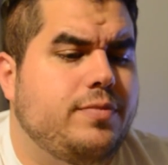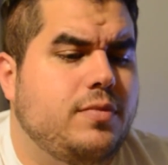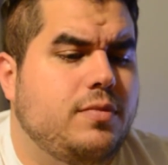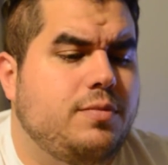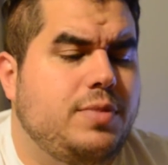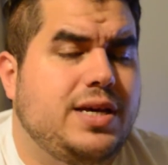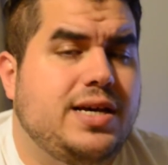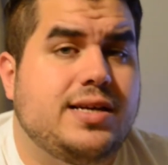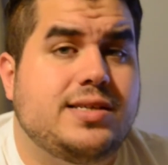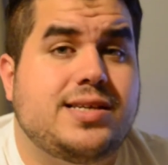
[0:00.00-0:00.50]

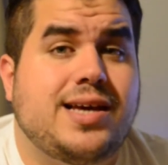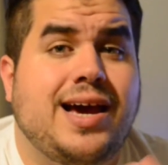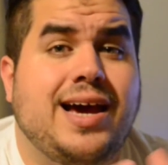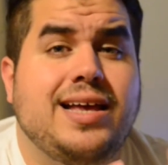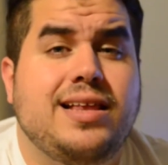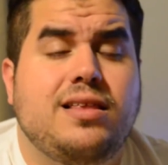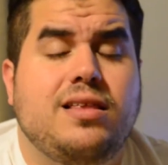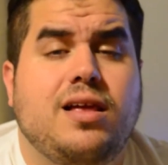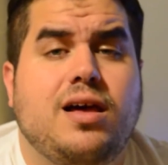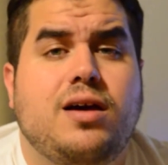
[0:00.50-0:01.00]
because I
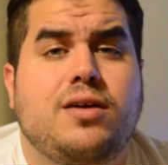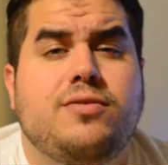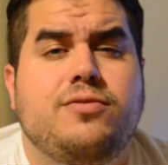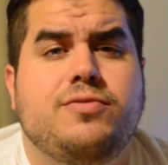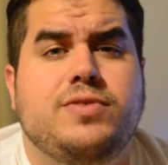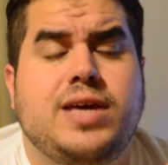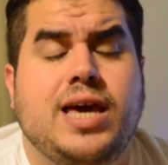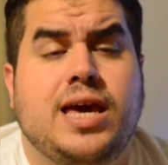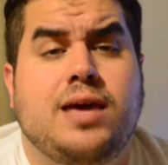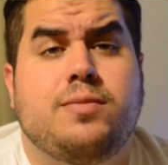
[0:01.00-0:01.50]

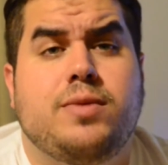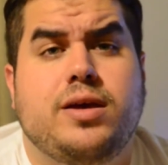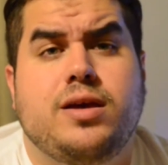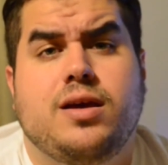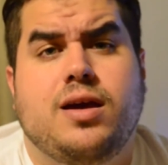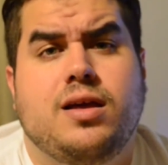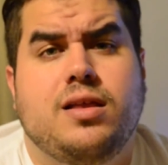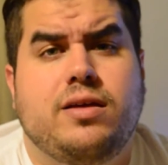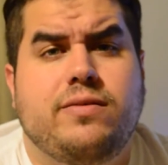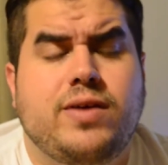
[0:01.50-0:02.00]
love gaming.
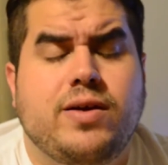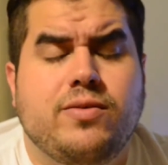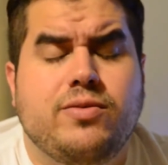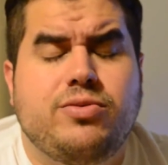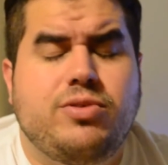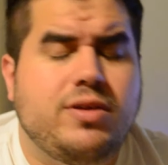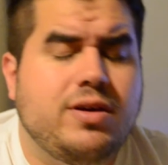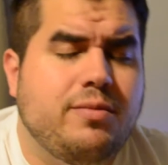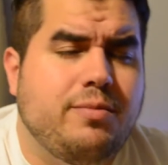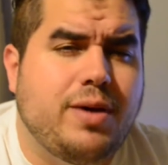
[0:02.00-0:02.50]
I love
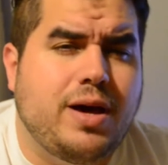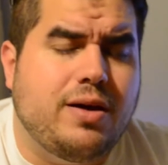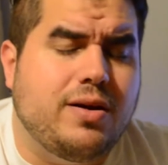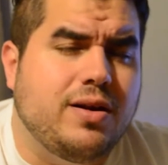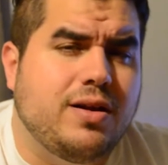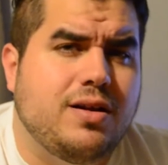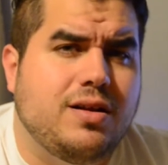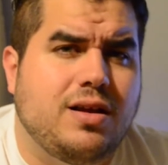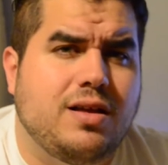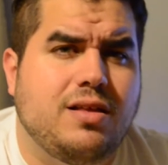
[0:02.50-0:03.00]
everything about
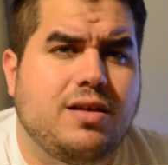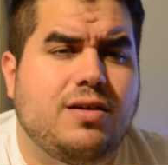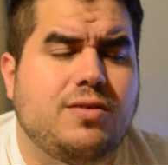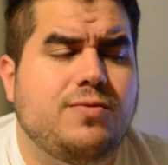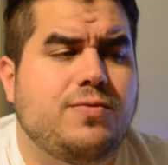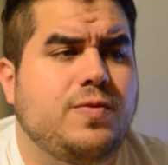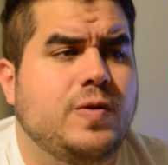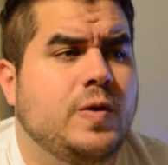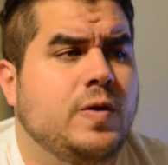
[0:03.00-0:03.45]
it. I love